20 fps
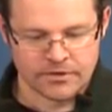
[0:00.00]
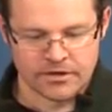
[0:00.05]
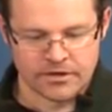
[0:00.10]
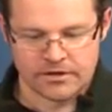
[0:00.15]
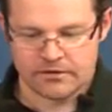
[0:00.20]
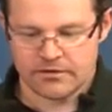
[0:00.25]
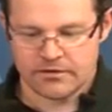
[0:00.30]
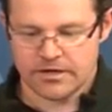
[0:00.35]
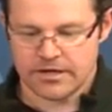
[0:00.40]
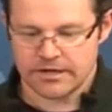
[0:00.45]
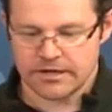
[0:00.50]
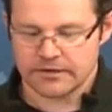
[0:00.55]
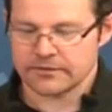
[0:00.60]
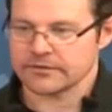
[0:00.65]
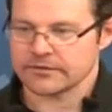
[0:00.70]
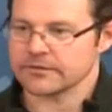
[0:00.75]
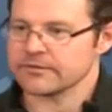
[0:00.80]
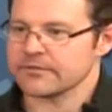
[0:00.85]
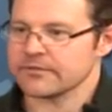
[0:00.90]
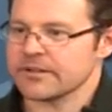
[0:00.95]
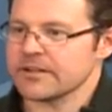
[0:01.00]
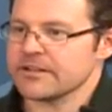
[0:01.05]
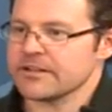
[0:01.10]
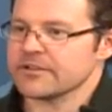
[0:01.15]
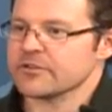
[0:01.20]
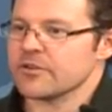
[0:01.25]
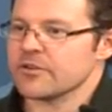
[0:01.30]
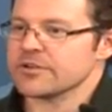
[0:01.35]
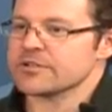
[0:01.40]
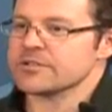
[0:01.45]
All right. Any other
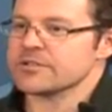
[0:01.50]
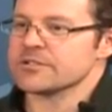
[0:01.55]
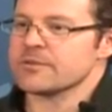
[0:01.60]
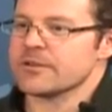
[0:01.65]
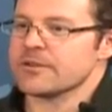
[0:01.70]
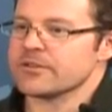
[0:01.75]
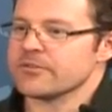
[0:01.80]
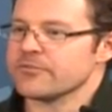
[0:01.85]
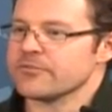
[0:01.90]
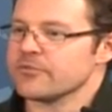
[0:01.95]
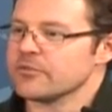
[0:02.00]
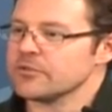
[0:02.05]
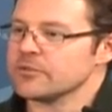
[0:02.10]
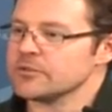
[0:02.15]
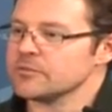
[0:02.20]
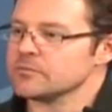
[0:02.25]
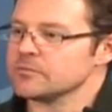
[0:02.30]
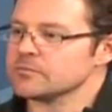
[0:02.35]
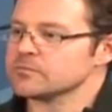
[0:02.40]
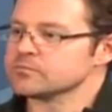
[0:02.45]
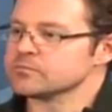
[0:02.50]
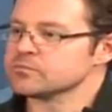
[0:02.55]
questions about the for loop?